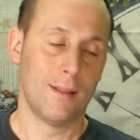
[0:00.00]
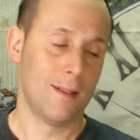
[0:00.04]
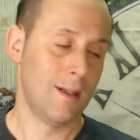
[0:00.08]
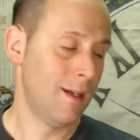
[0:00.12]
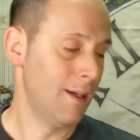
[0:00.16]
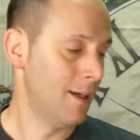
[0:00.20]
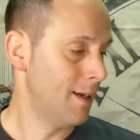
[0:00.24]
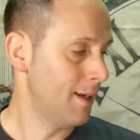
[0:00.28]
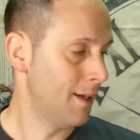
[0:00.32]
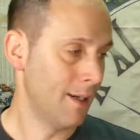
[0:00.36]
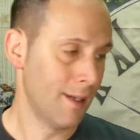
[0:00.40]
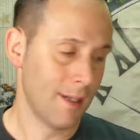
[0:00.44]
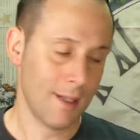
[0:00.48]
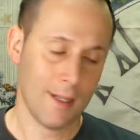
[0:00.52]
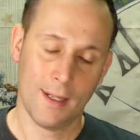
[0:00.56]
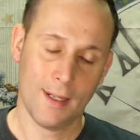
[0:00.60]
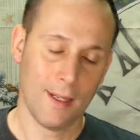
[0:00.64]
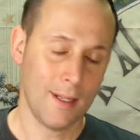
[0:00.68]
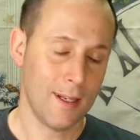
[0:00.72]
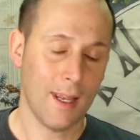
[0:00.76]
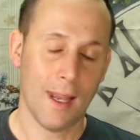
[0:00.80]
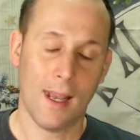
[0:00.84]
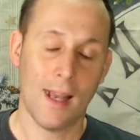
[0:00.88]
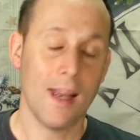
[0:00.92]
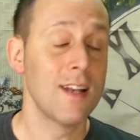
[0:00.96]

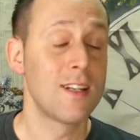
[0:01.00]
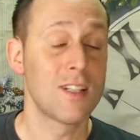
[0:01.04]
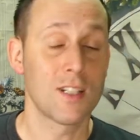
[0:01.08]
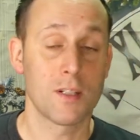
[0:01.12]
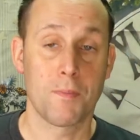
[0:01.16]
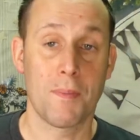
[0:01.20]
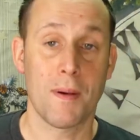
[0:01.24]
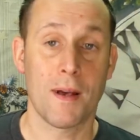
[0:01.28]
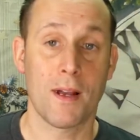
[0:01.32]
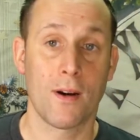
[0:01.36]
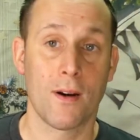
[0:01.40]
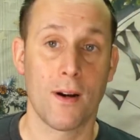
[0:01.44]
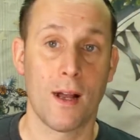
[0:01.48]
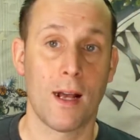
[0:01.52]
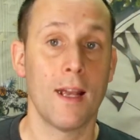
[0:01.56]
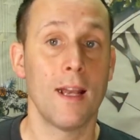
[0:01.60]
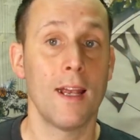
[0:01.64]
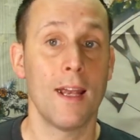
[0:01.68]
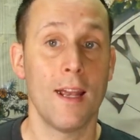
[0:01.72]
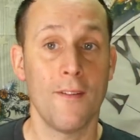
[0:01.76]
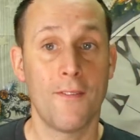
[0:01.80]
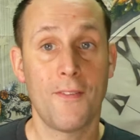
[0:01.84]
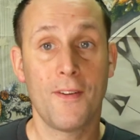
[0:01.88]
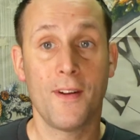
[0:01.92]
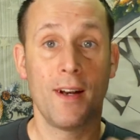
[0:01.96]
yeah, it just better not.
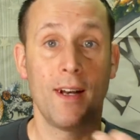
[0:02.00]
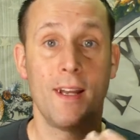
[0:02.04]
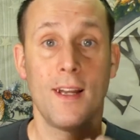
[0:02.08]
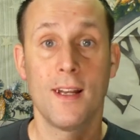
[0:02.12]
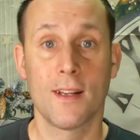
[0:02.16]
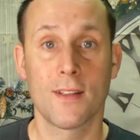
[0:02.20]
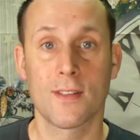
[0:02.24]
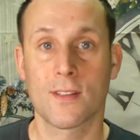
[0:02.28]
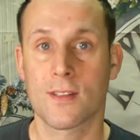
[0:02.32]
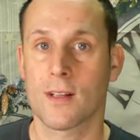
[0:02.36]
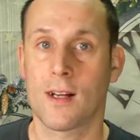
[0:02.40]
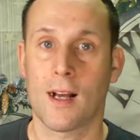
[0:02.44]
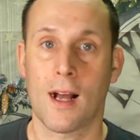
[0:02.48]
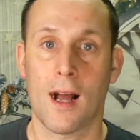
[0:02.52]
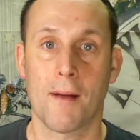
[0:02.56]
If it is,